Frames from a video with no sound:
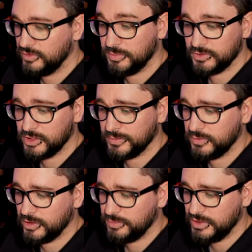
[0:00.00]
Reaper
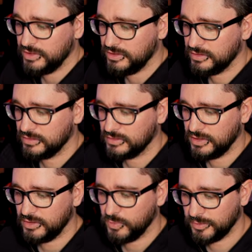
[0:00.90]
W R B
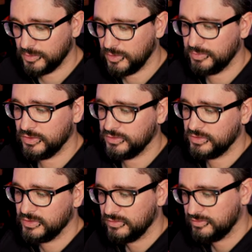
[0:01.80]
uh, Web Remote
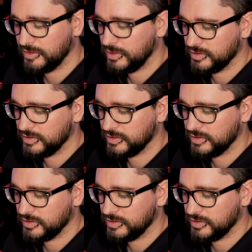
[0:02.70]
Builder, five